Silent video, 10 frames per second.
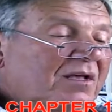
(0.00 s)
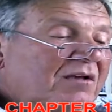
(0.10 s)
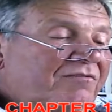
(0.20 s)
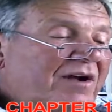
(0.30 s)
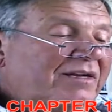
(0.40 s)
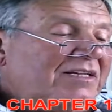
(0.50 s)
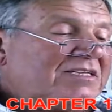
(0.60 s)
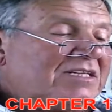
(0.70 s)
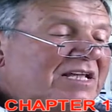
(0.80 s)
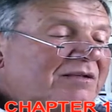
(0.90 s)
Finally
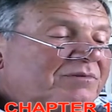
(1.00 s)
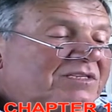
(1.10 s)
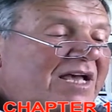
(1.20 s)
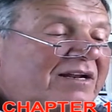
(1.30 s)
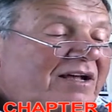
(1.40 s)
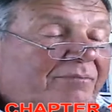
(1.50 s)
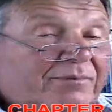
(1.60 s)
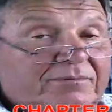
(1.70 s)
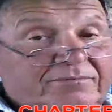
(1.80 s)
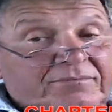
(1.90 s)
Sam sat up.
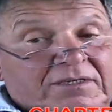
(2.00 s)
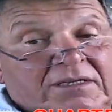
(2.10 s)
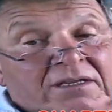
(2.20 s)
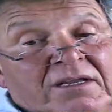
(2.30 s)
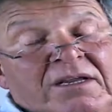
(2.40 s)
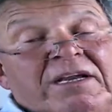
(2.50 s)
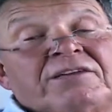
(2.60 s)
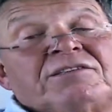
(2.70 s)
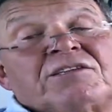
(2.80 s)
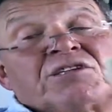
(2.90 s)

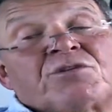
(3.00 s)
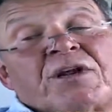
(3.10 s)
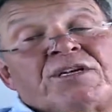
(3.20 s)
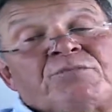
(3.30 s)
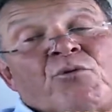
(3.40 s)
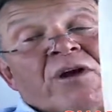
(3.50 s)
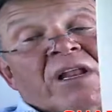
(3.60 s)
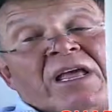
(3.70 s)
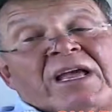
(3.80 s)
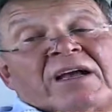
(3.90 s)
Here's the strange boy
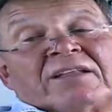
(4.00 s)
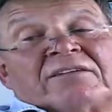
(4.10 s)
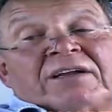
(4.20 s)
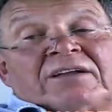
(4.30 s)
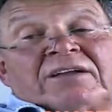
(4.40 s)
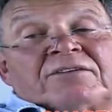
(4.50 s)
laying on the ground.